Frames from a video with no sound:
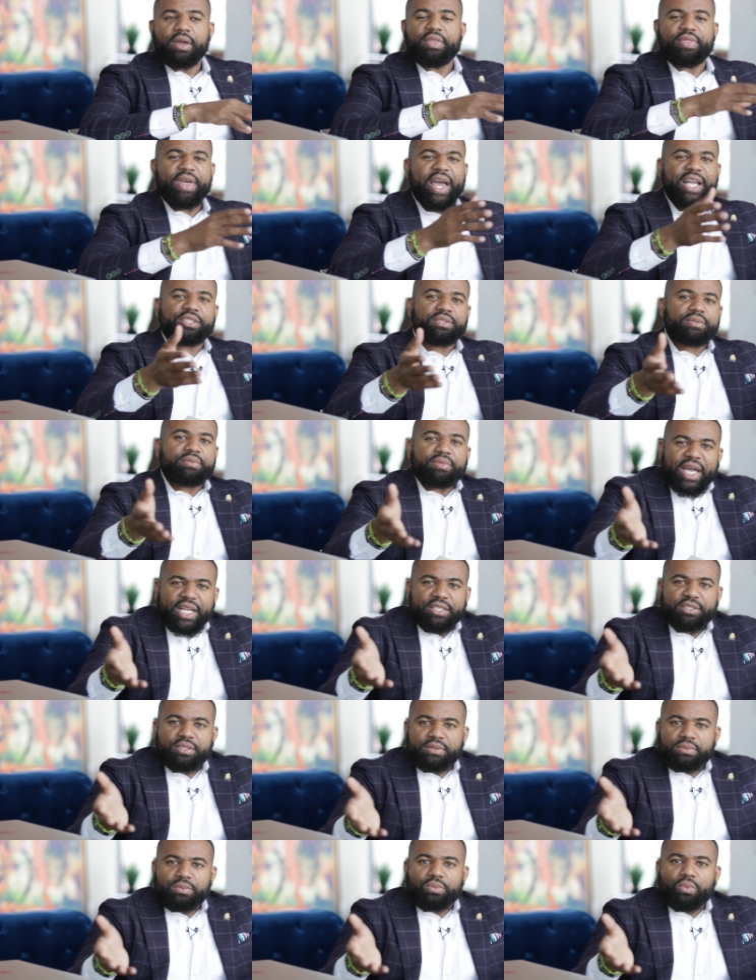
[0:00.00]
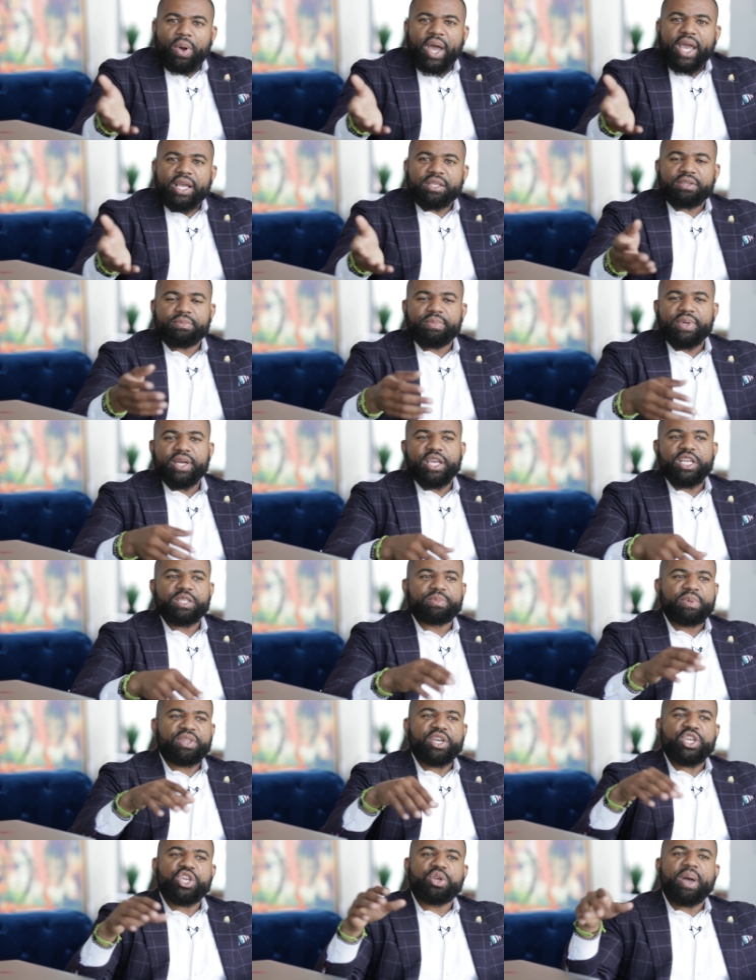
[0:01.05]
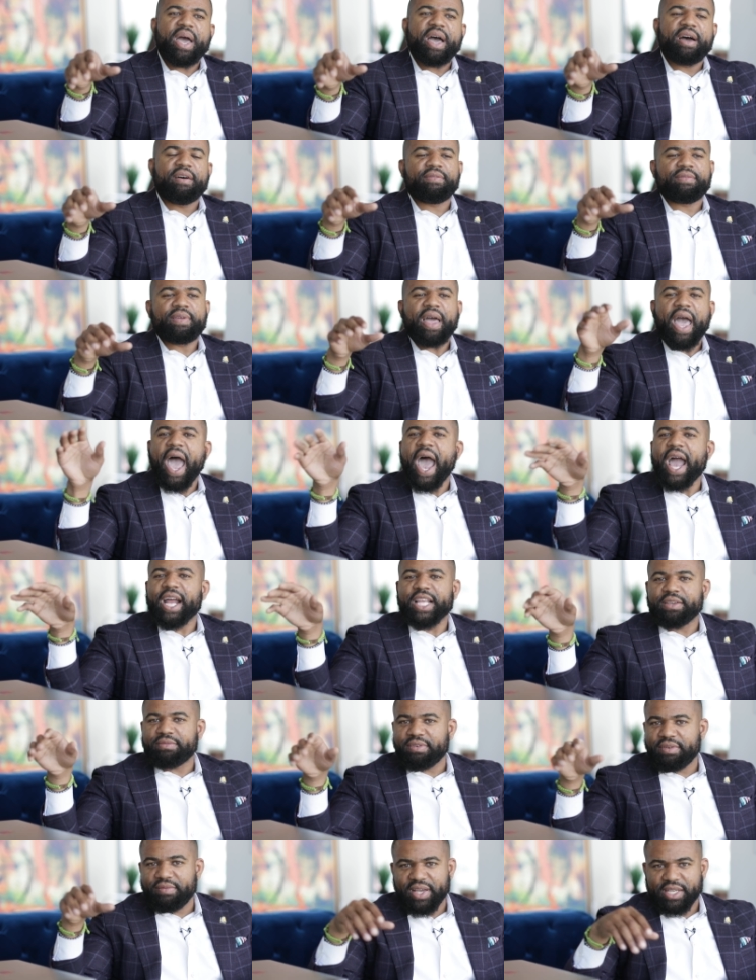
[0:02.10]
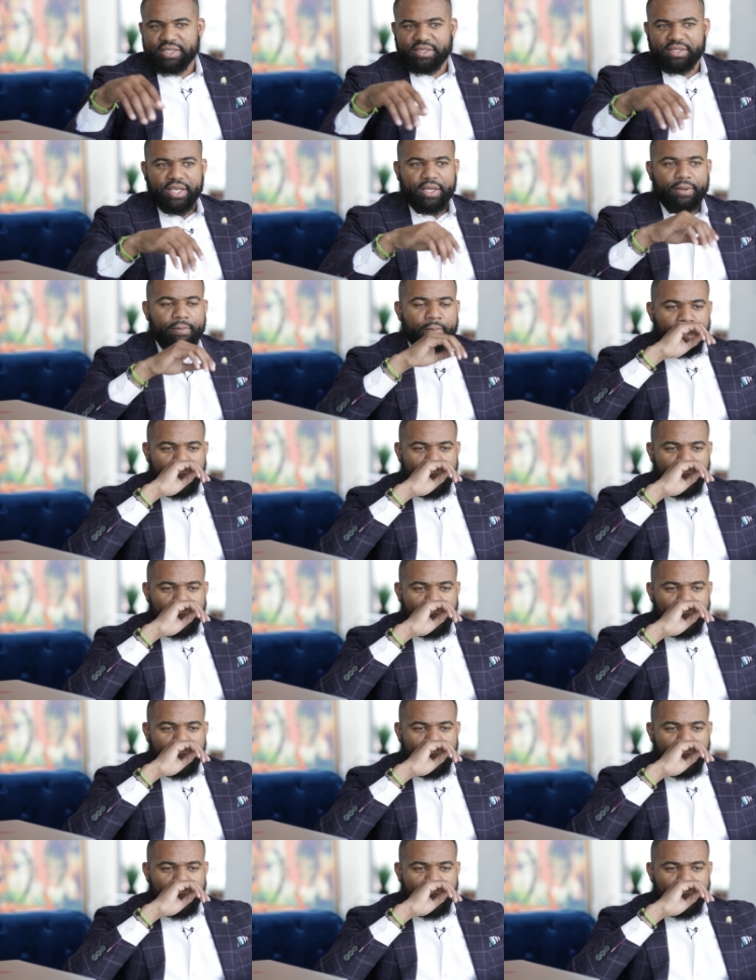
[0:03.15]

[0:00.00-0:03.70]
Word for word: That's way to millions. But then you have active investing,